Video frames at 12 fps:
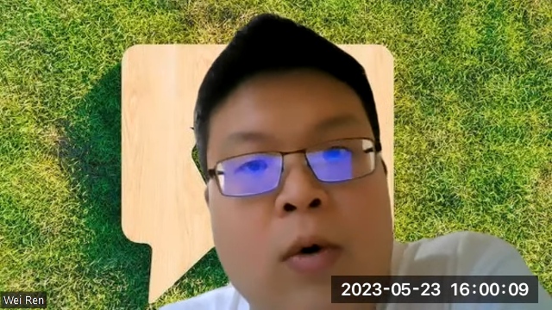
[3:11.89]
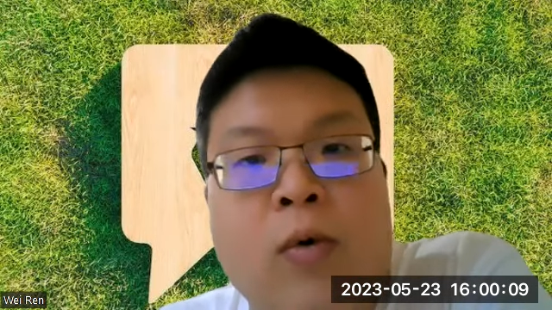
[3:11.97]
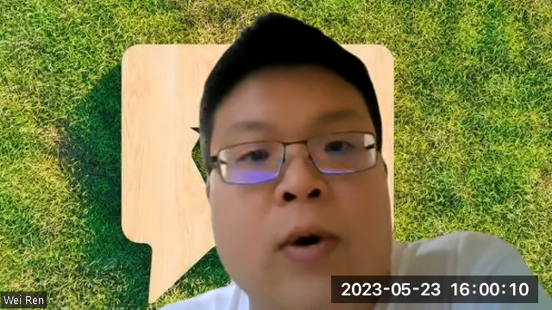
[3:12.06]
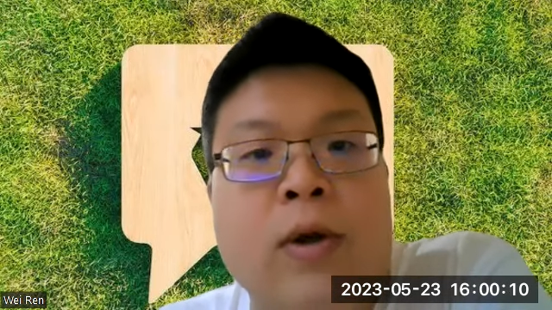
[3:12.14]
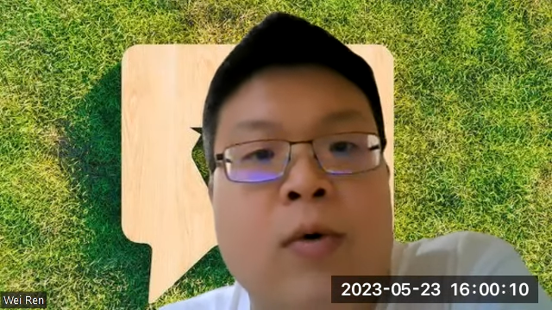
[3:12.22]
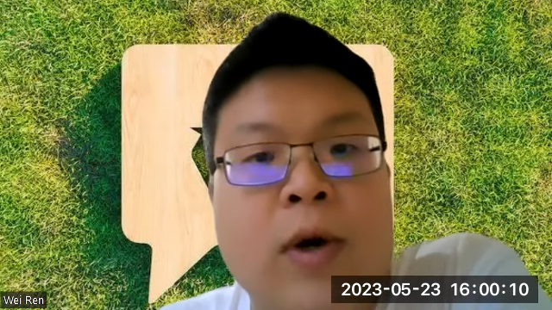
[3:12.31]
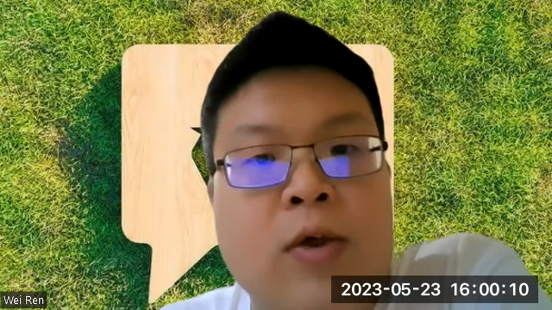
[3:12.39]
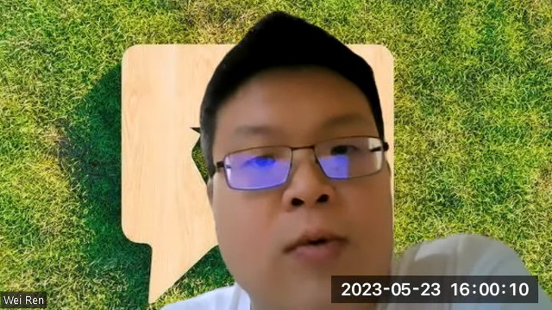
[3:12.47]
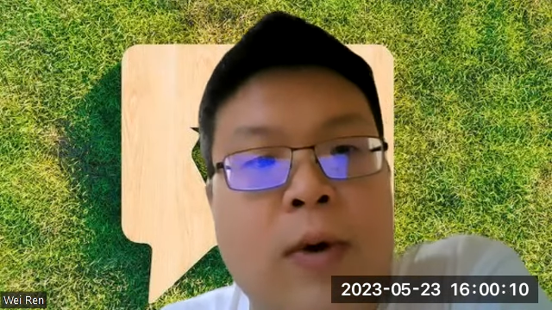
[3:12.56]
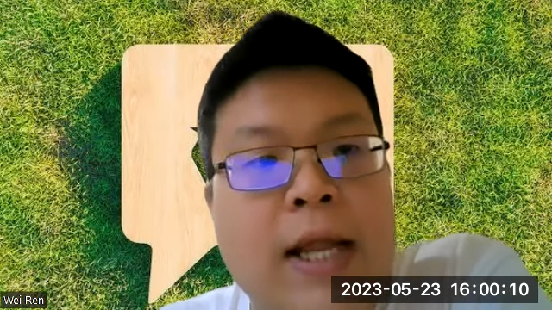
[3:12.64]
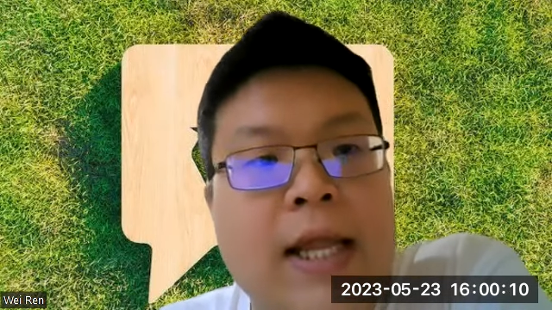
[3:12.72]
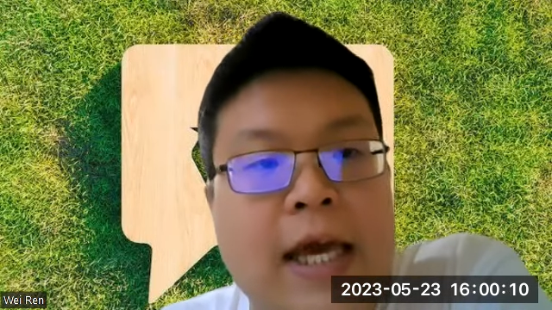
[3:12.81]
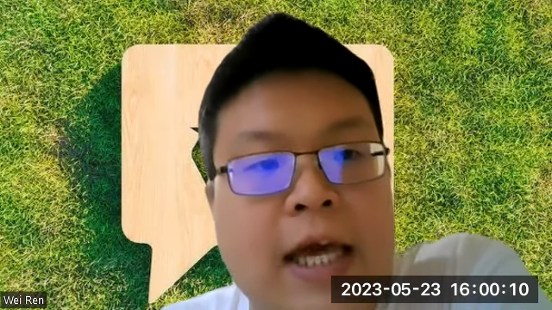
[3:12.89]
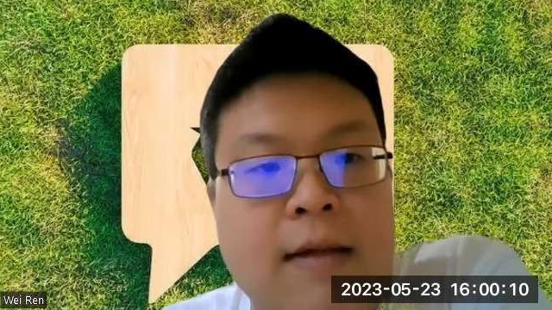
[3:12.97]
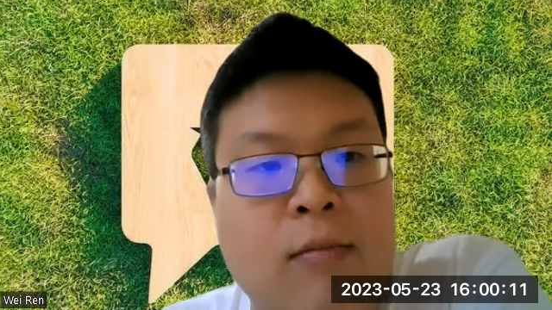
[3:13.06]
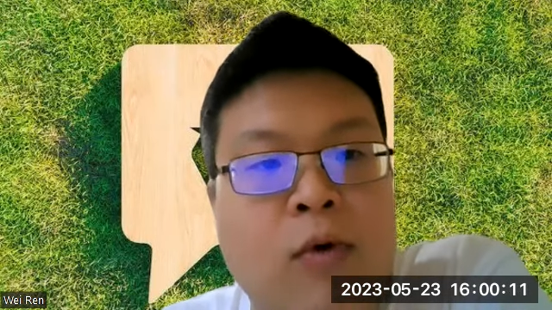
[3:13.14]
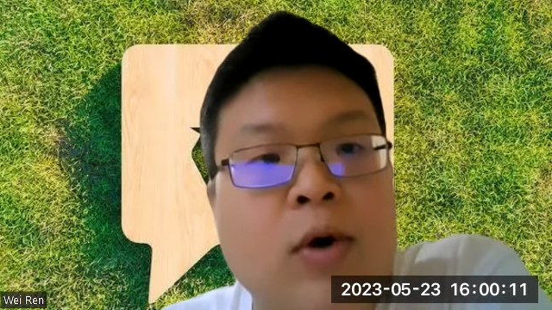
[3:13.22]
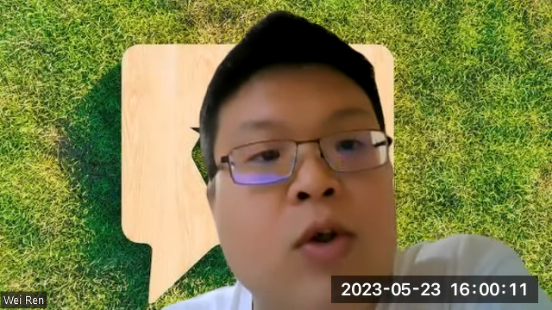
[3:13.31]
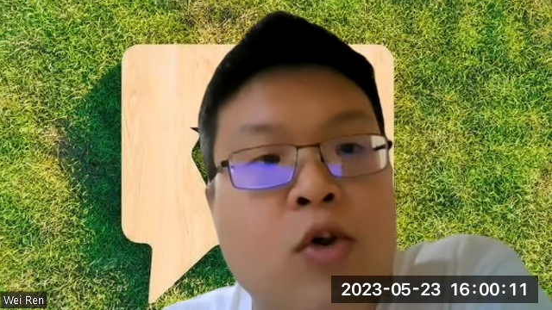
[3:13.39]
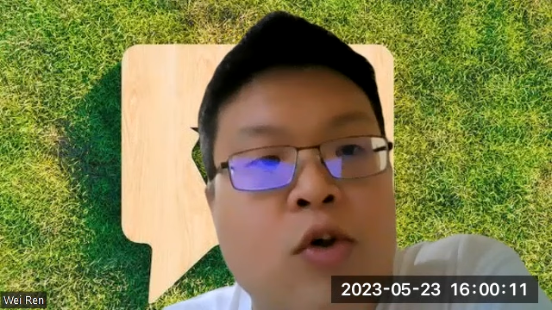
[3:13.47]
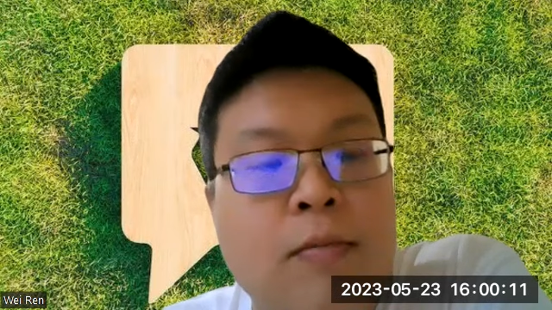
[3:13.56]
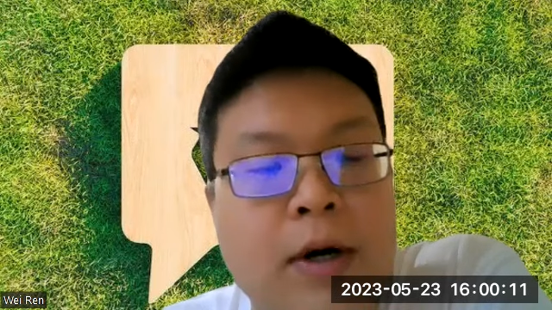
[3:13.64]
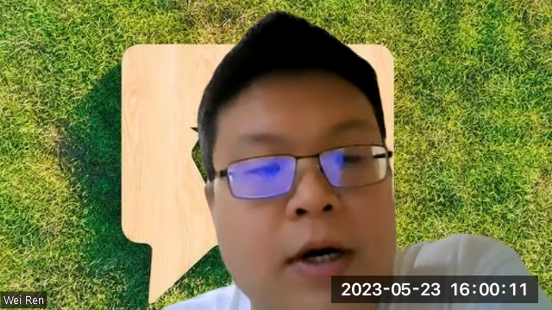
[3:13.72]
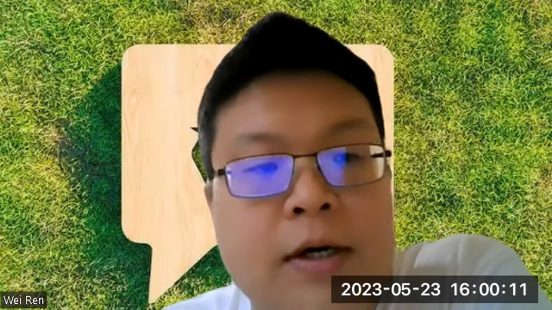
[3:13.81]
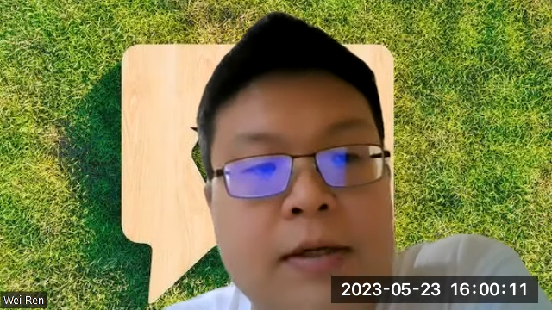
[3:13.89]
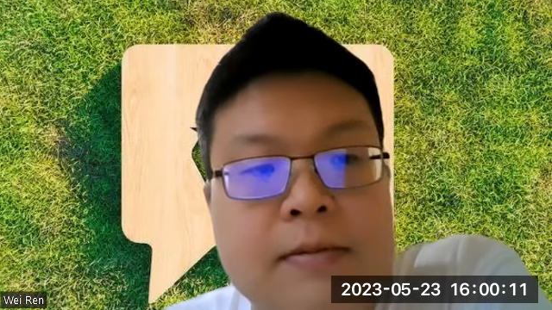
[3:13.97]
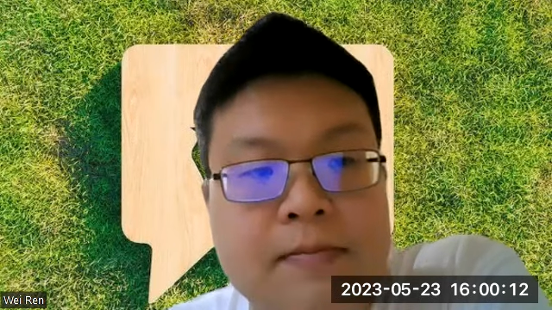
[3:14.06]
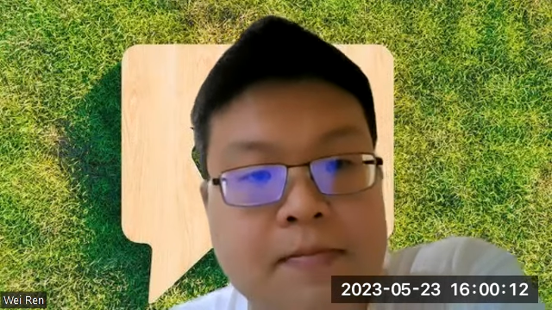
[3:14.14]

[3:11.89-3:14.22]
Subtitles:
which one is more cheaper.